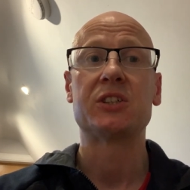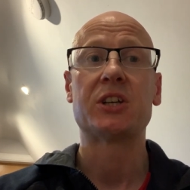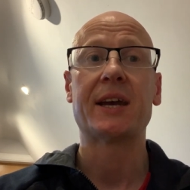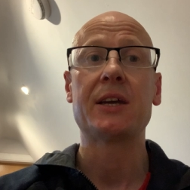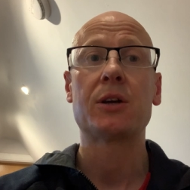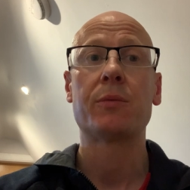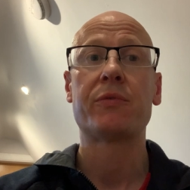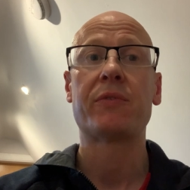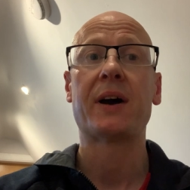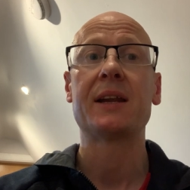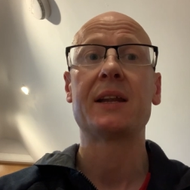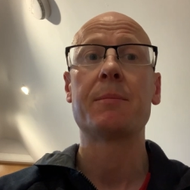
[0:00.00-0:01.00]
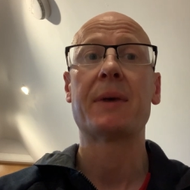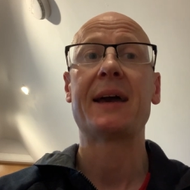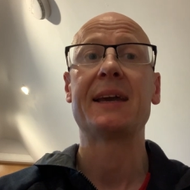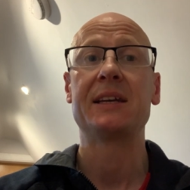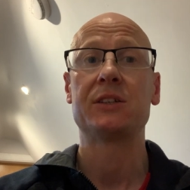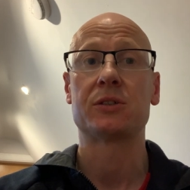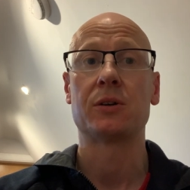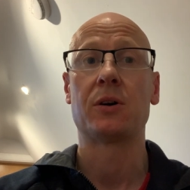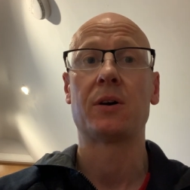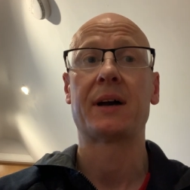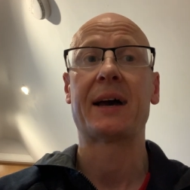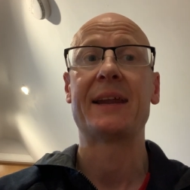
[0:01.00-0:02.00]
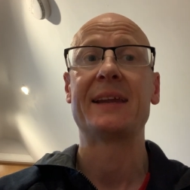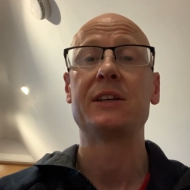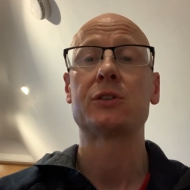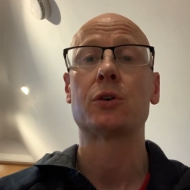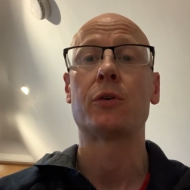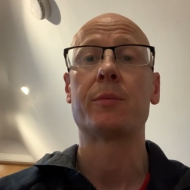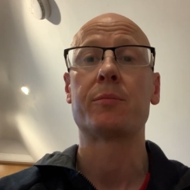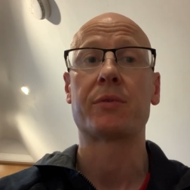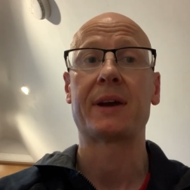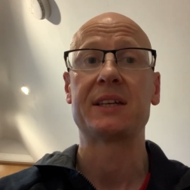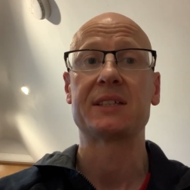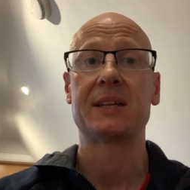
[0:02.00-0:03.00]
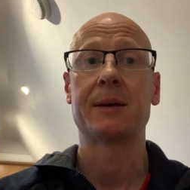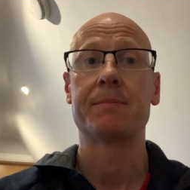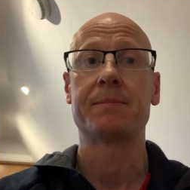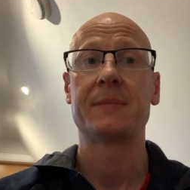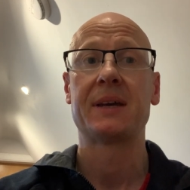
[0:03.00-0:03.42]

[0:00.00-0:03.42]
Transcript: Jacob finally met Esau, and Esau embraced him.